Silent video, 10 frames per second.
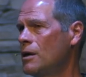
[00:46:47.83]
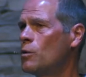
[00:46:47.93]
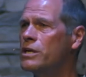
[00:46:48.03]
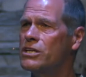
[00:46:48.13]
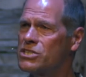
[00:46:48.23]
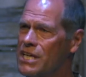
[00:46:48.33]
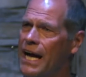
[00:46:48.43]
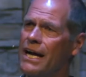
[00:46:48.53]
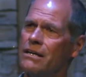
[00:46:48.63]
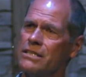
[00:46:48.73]
when our
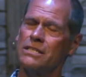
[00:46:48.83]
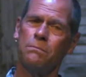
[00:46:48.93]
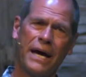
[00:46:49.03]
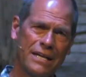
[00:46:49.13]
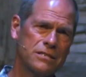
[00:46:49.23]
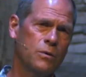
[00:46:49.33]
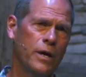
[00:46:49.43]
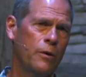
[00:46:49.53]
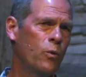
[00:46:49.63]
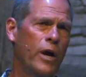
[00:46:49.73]
child has passed
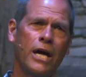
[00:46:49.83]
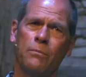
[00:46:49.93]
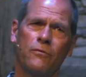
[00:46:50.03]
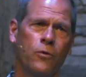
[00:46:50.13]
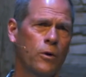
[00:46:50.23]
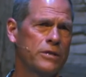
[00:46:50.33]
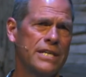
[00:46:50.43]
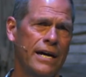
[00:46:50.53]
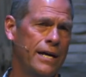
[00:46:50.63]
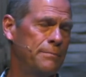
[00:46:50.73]
away way before
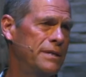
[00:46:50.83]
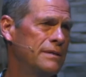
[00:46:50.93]
time.